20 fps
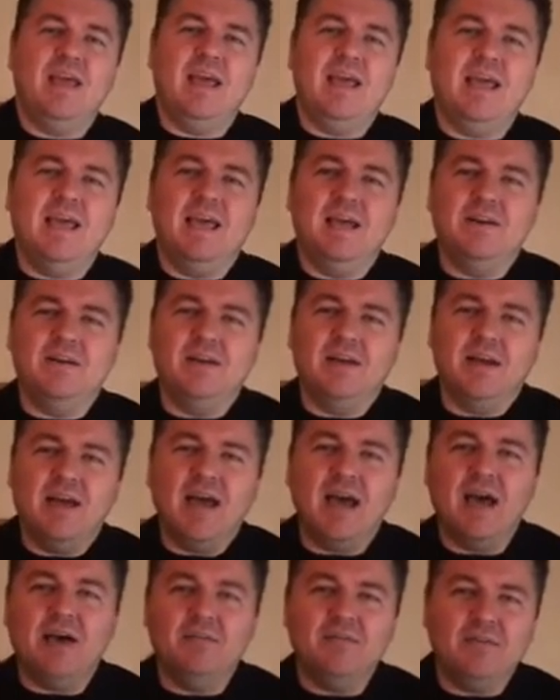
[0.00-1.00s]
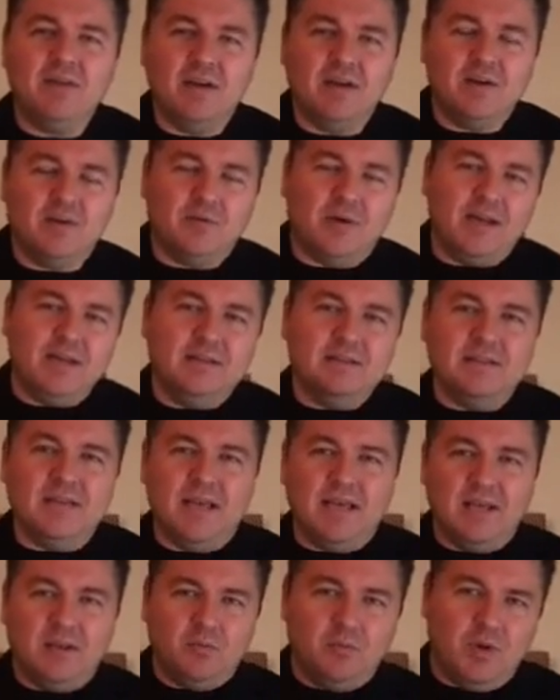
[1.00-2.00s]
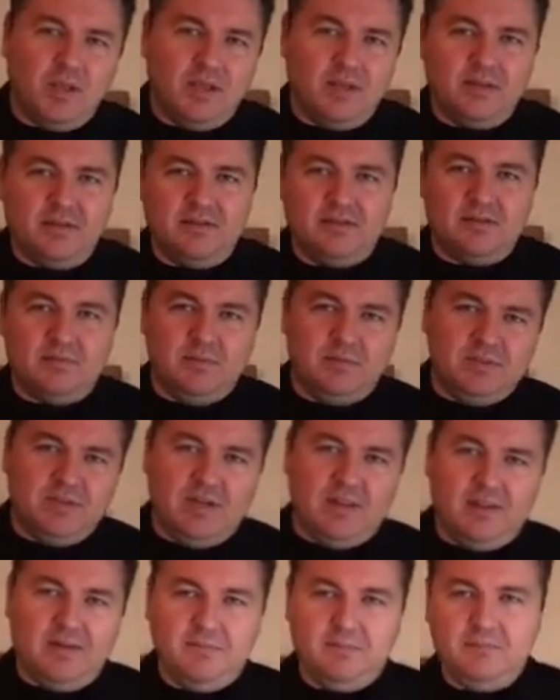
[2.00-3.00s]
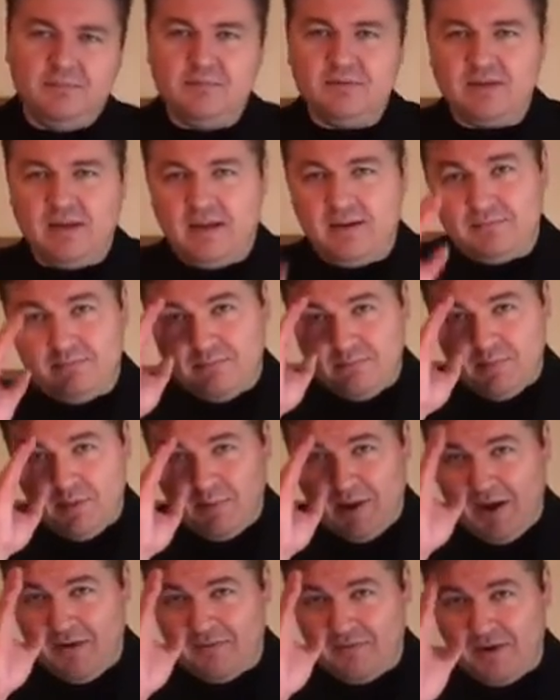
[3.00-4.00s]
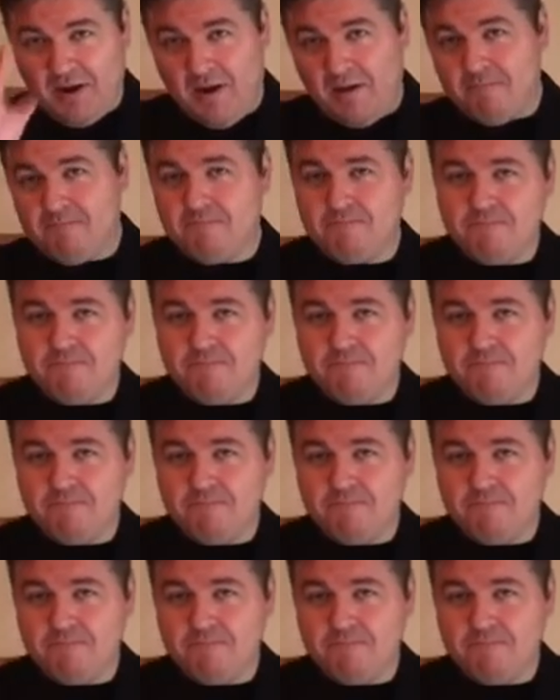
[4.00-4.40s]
and have a great day and week. This is Magellan saying bye-bye for now.